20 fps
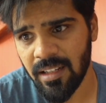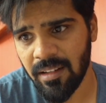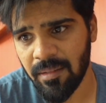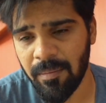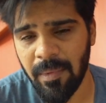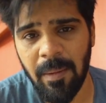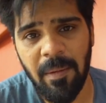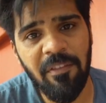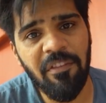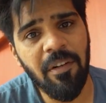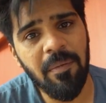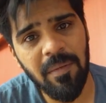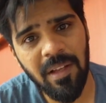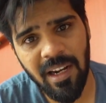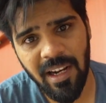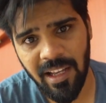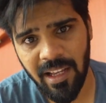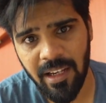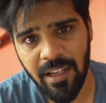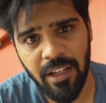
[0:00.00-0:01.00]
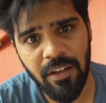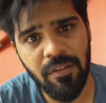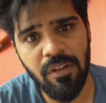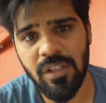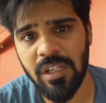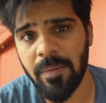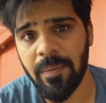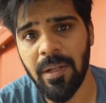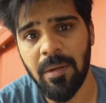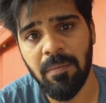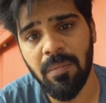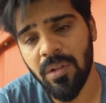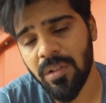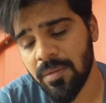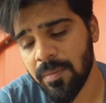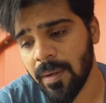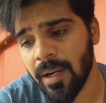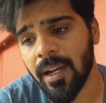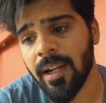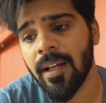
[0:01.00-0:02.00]
maybe from that I can give you some
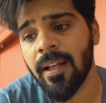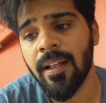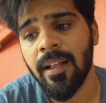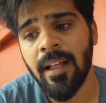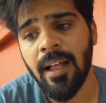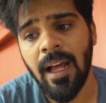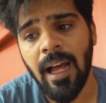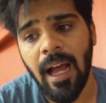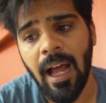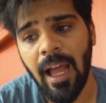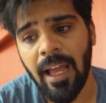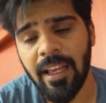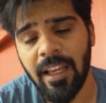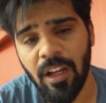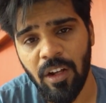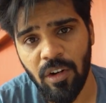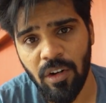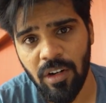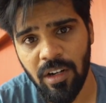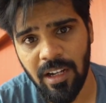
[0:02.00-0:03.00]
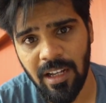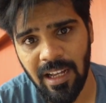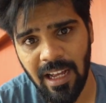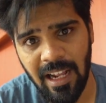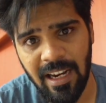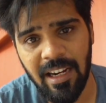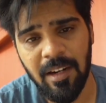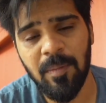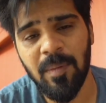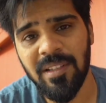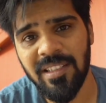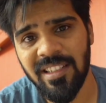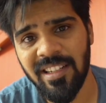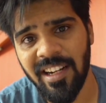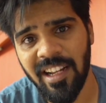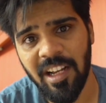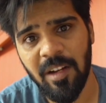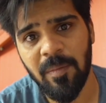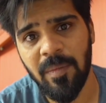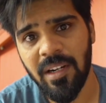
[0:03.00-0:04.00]
inputs, but I cannot 100%
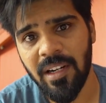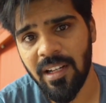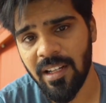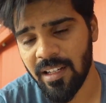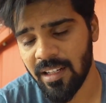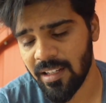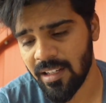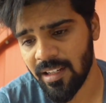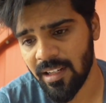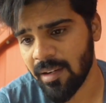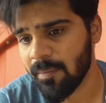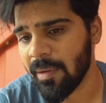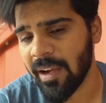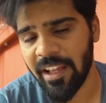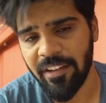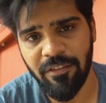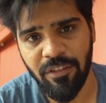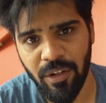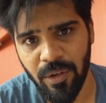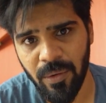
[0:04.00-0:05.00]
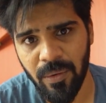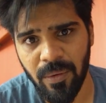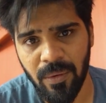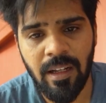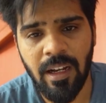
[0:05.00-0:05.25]
recommend a bike for you.